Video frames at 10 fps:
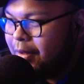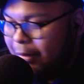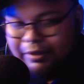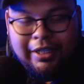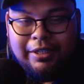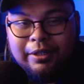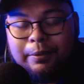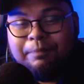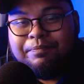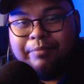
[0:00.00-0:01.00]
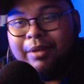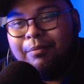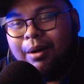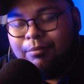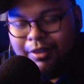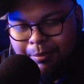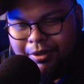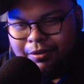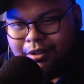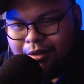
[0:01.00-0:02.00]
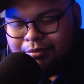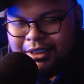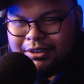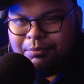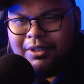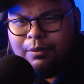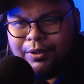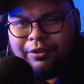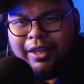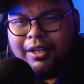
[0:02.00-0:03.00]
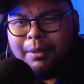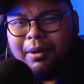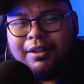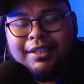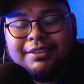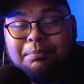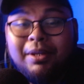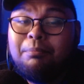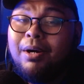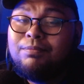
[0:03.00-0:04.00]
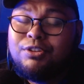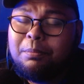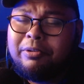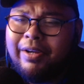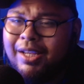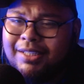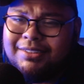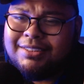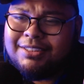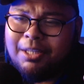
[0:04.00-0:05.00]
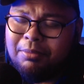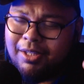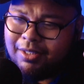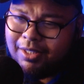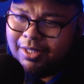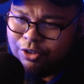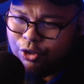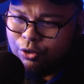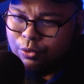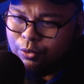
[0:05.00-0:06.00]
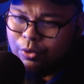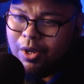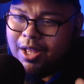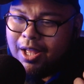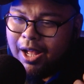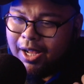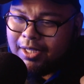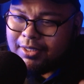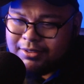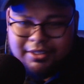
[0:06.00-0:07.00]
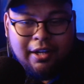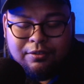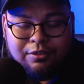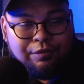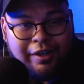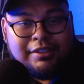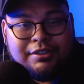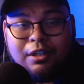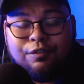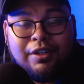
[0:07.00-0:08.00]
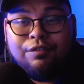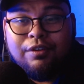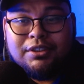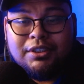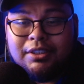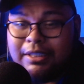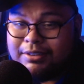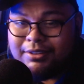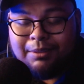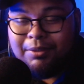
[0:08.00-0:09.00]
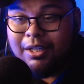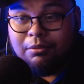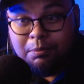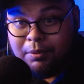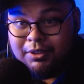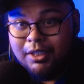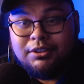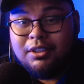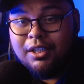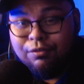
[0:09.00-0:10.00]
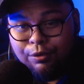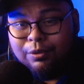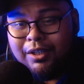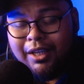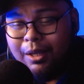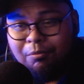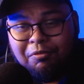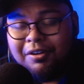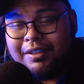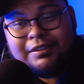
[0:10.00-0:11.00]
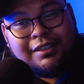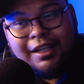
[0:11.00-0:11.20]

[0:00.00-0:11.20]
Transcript: Well, there you go. Big Mom. Let me know in the comment section below what you think about this Big Mom super rare. Is it something that you are scared to face off in the future? Is it something that will potentially ruin the game for us?